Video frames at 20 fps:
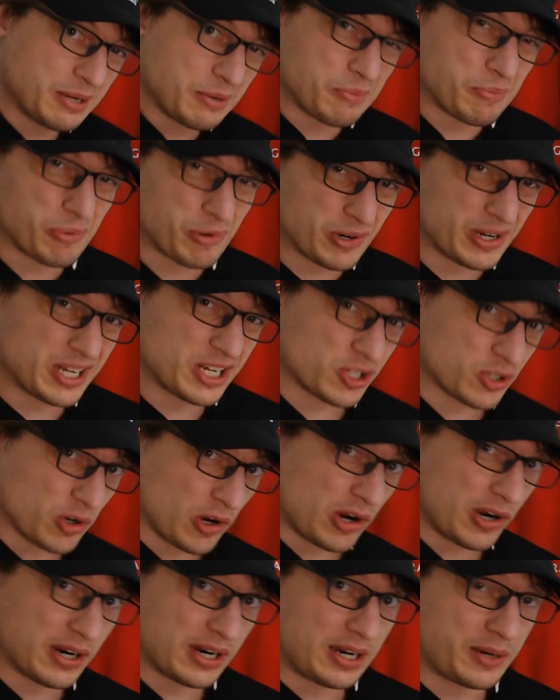pretty
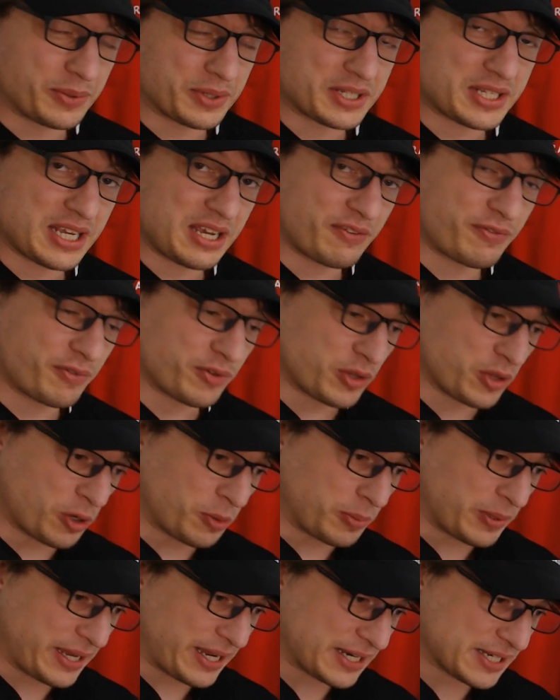strong, I would say, for the
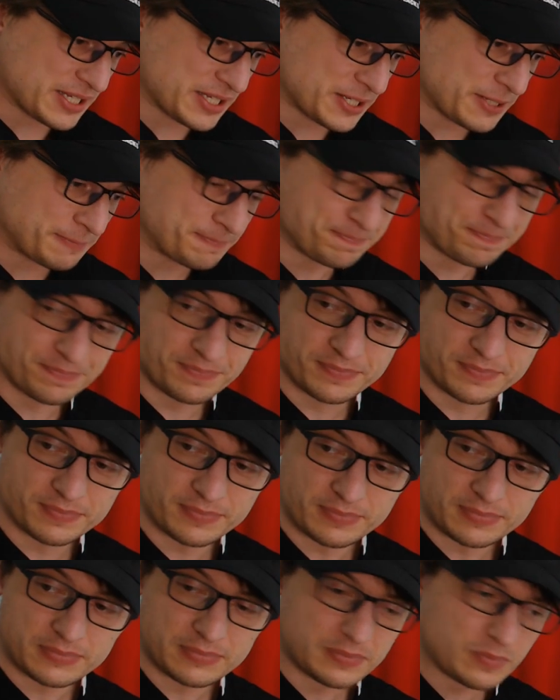All Blacks.
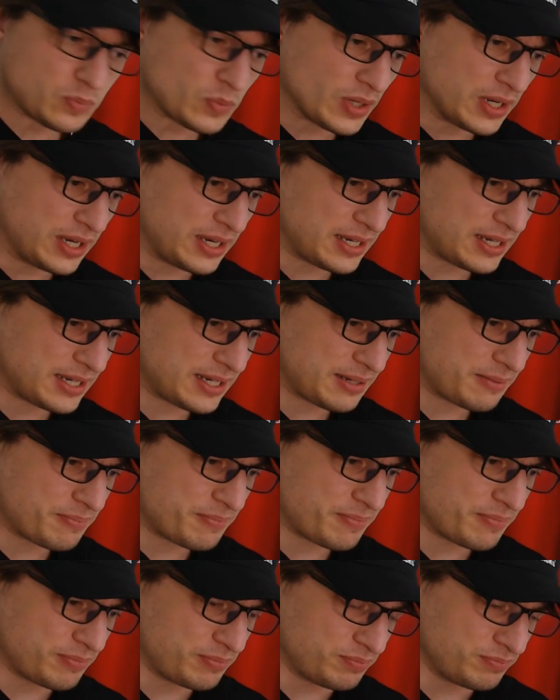
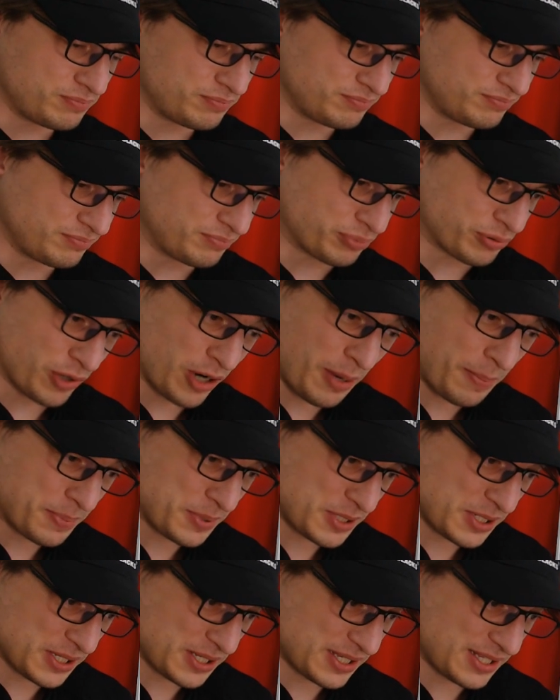Um,
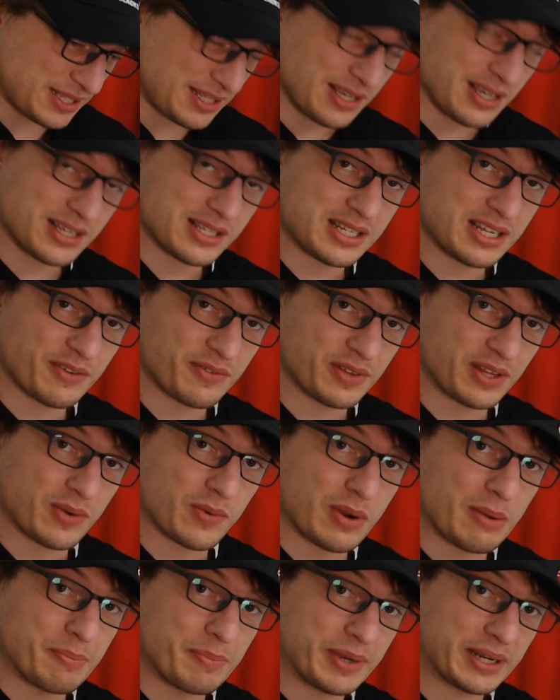props, there's definitely
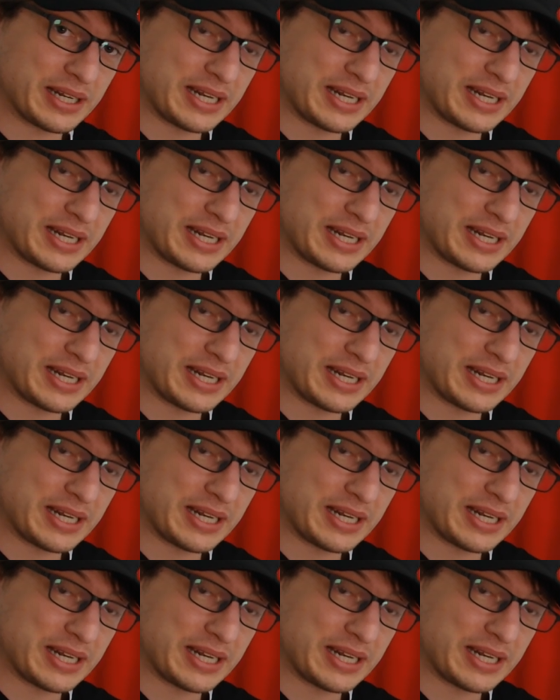one big